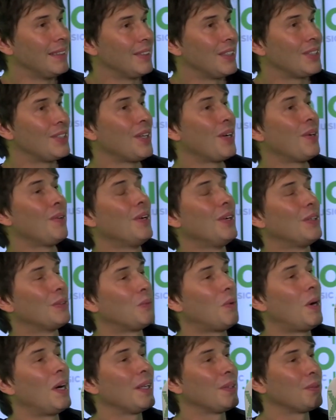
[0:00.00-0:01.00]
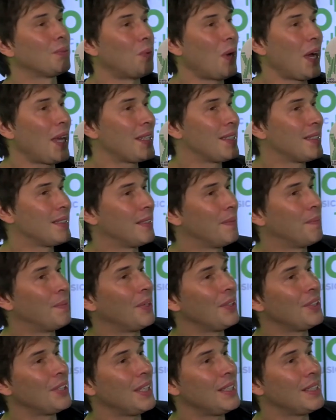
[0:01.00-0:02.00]
There's no Wild West to
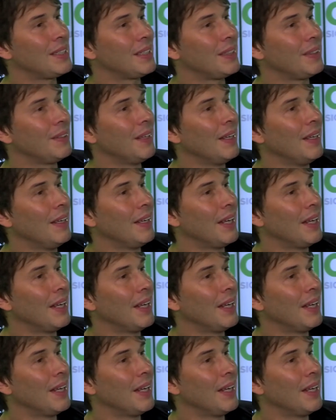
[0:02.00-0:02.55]
push into.